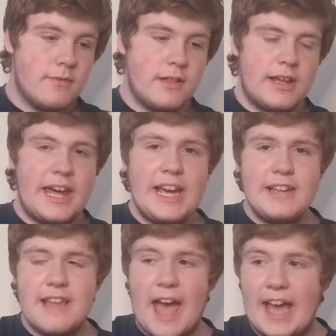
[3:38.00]
the
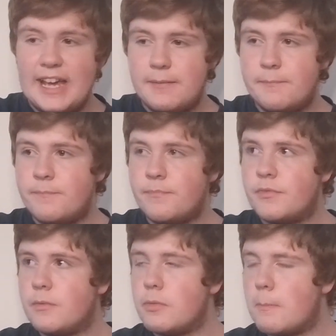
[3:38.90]
key date,
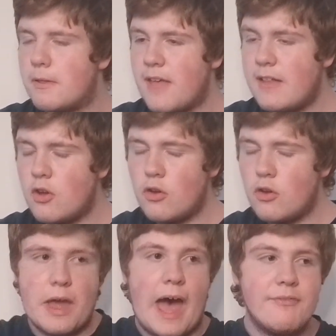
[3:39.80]
the
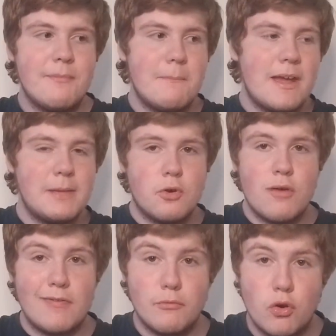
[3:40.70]
presenters and many
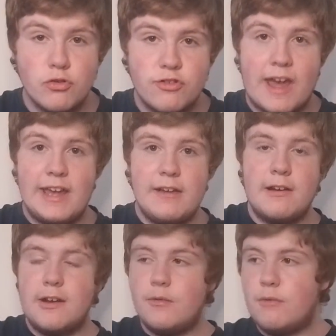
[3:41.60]
more at the launch date
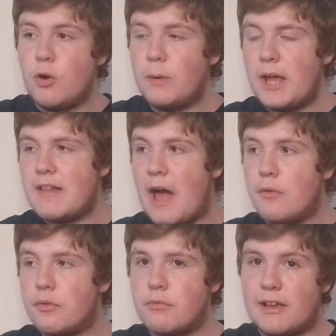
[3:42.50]
will be
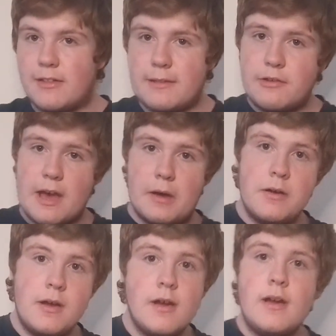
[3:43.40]
announced later this year.
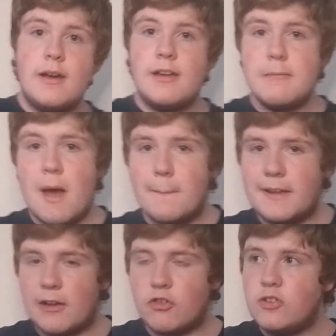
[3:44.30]
In my
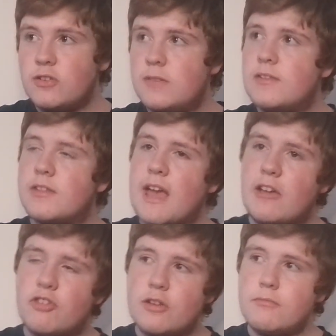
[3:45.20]
prediction, the
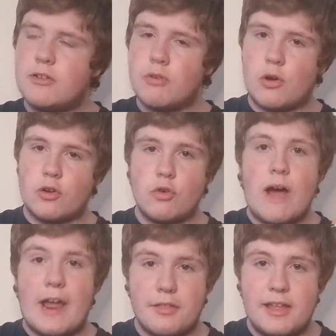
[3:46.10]
station, which we're going to
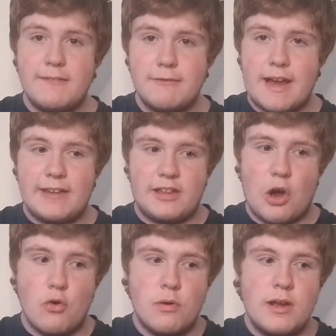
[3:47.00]
call STV
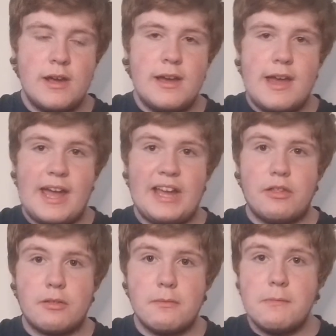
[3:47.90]
Radio,
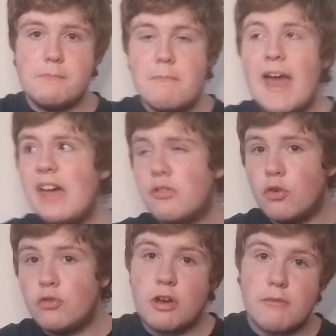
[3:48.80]
may
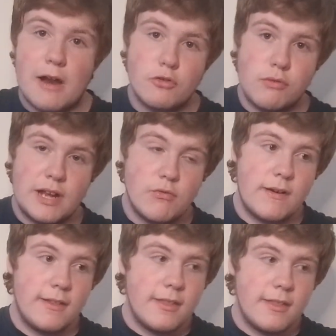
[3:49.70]
launch around
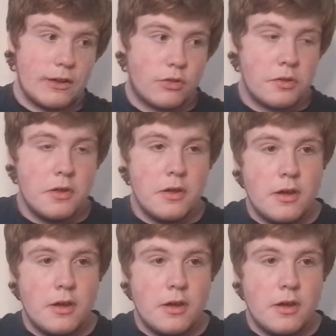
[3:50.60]
2026.